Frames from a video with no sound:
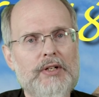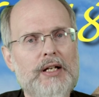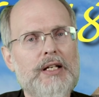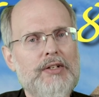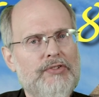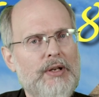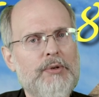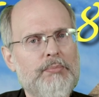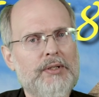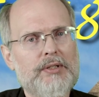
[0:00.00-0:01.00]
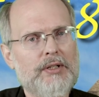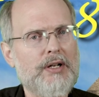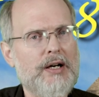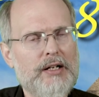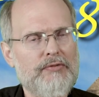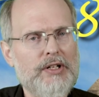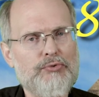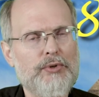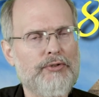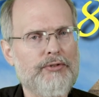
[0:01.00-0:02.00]
and yet he seemed to put the God of
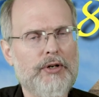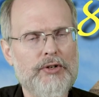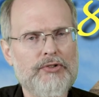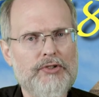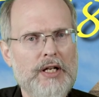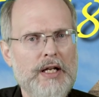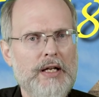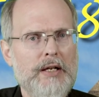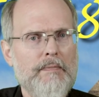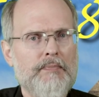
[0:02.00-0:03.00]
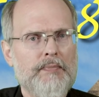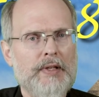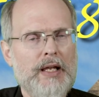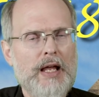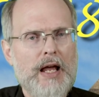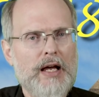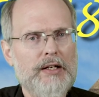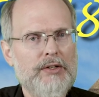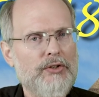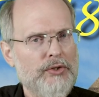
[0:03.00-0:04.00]
Israel first.
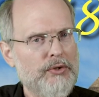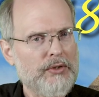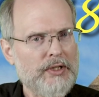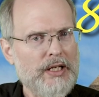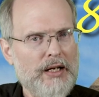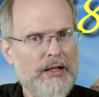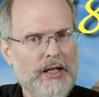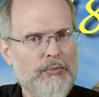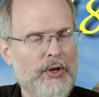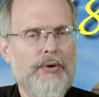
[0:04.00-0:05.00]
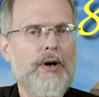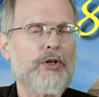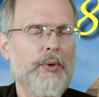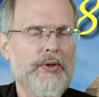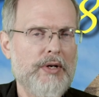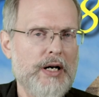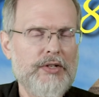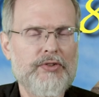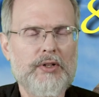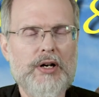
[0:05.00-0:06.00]
And, you know, you can look at it like, well, there are no other
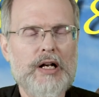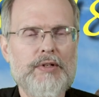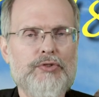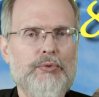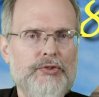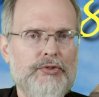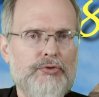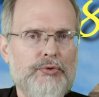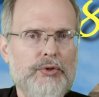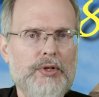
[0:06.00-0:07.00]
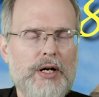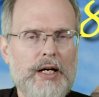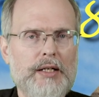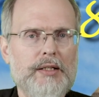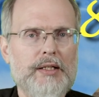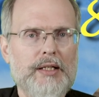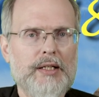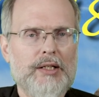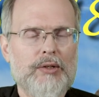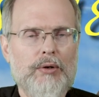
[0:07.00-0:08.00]
gods, and the God of Israel is the true God.
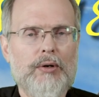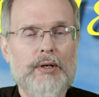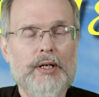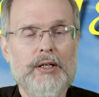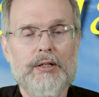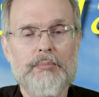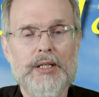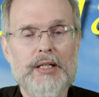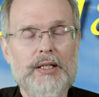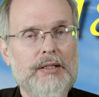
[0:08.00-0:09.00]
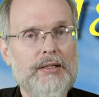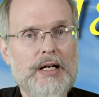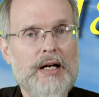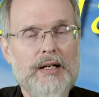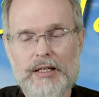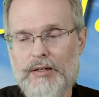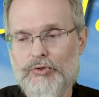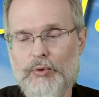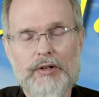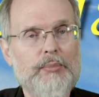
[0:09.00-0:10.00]
Or it could be that, yeah, he
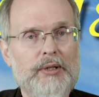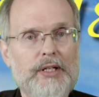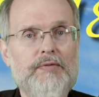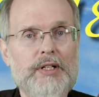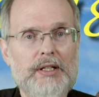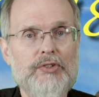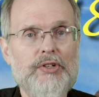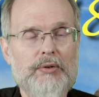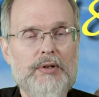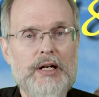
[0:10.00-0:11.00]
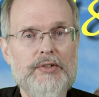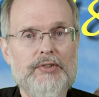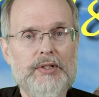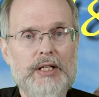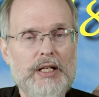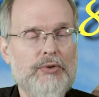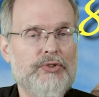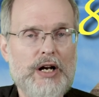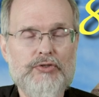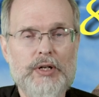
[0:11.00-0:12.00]
sort of believed in these other gods, that
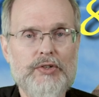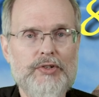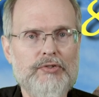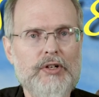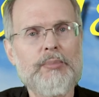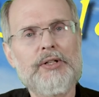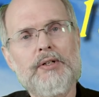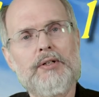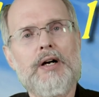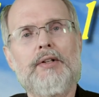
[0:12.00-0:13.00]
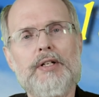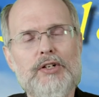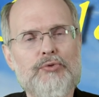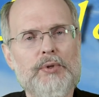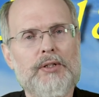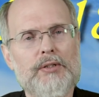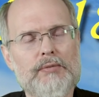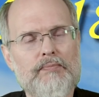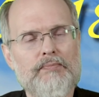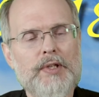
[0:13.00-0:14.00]
those actually existed, but that God, the Israel,